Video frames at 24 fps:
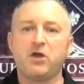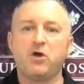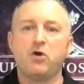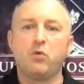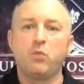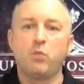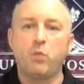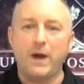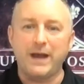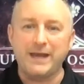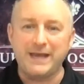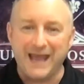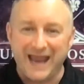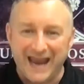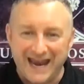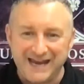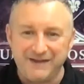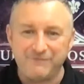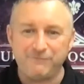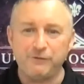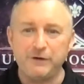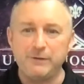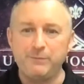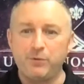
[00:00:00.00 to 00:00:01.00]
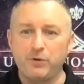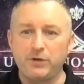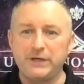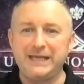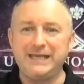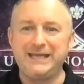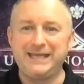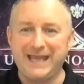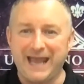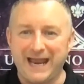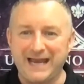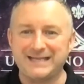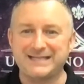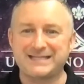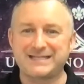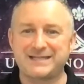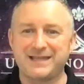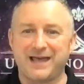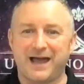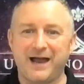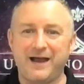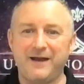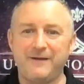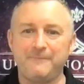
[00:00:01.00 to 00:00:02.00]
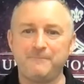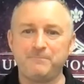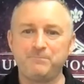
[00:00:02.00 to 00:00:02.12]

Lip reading: When everybody gets that,